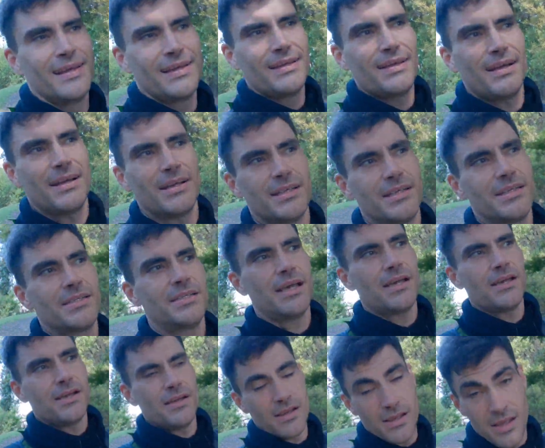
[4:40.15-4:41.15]
gosh,
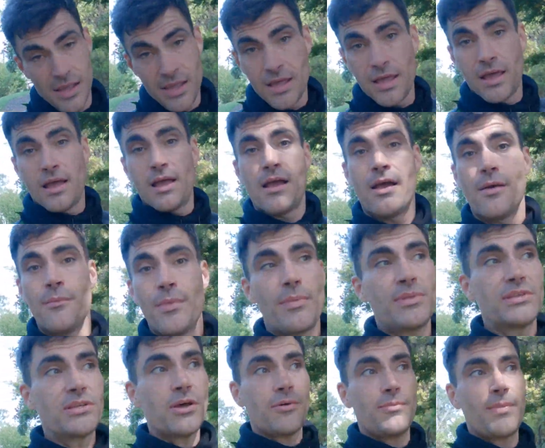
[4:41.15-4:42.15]
so I'm up the
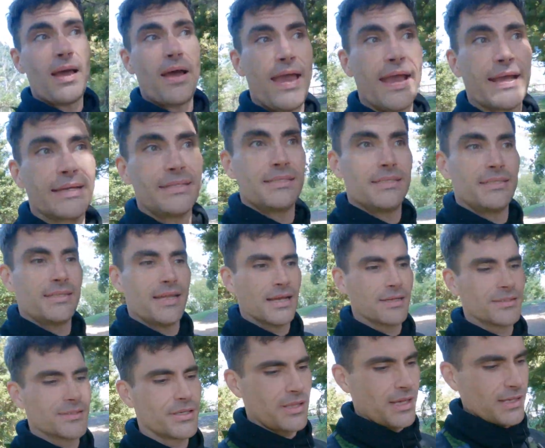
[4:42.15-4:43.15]
top of Mount Atkinson now,
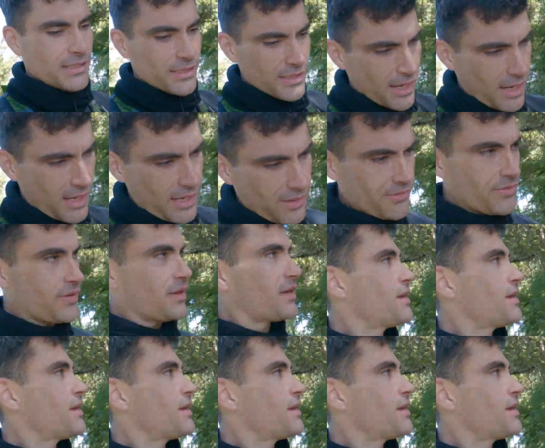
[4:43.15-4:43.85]
so that's kind of